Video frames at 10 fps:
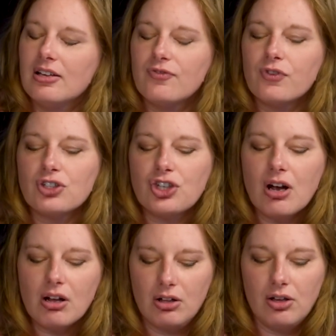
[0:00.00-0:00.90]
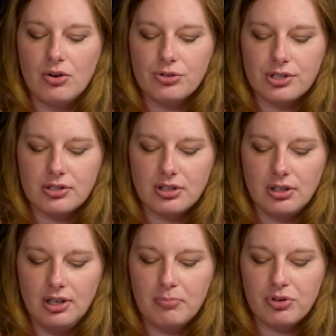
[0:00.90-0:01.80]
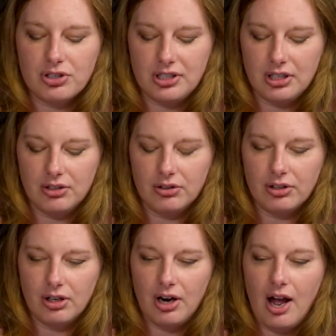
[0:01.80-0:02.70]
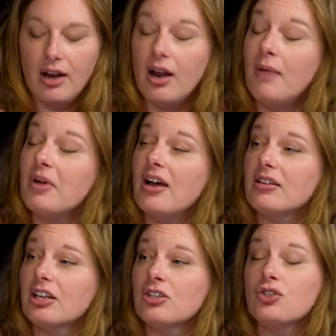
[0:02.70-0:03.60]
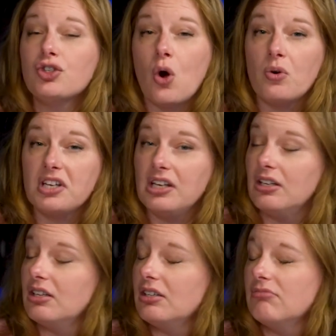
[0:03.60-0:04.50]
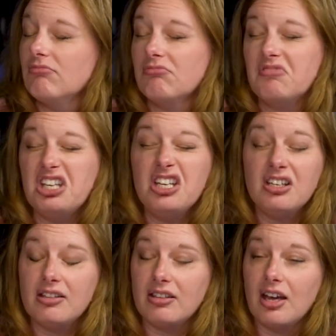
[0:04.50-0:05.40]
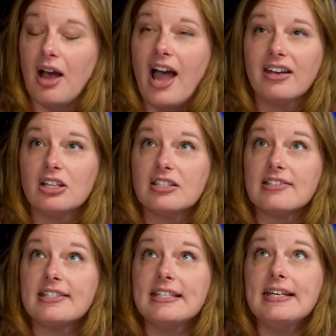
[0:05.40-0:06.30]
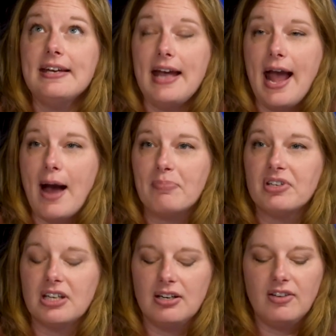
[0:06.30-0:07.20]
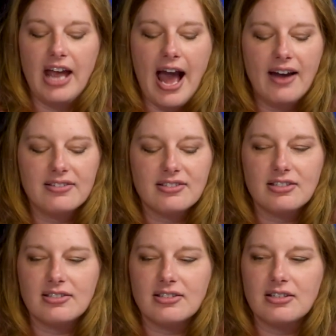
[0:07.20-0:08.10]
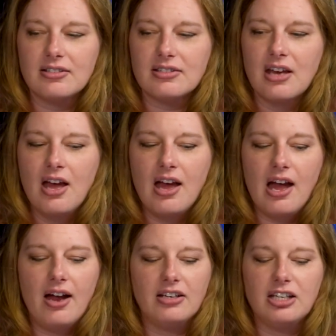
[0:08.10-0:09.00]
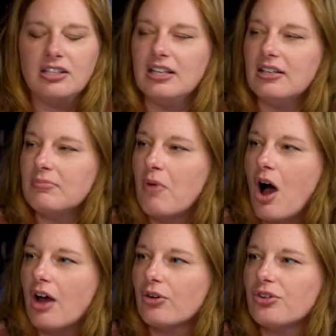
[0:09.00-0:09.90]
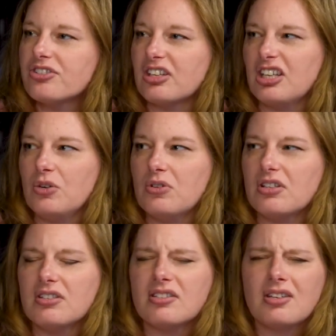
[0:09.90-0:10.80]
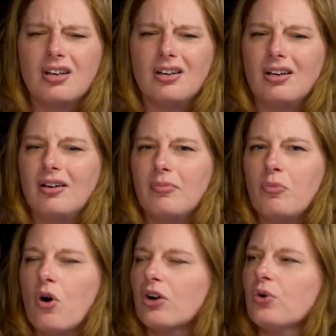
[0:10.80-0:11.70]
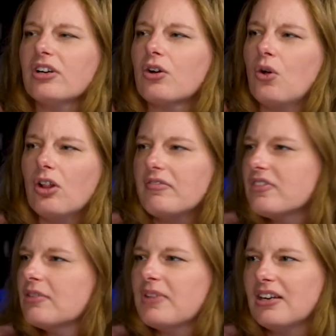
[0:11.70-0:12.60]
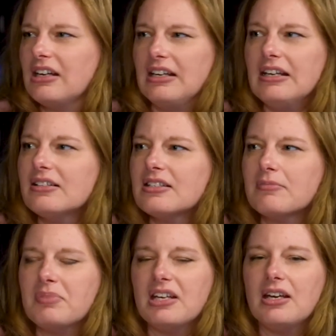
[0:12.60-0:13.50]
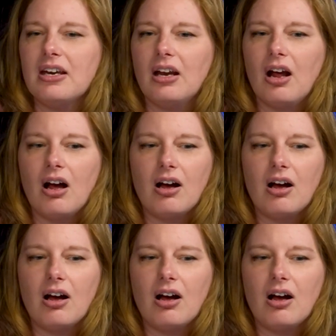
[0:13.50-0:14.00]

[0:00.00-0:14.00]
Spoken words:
For Chuck Close in particular, and I'm not condoning anything. I could see it happening. If he had assistants and he needed models and he was more critical of them than he needed to be, it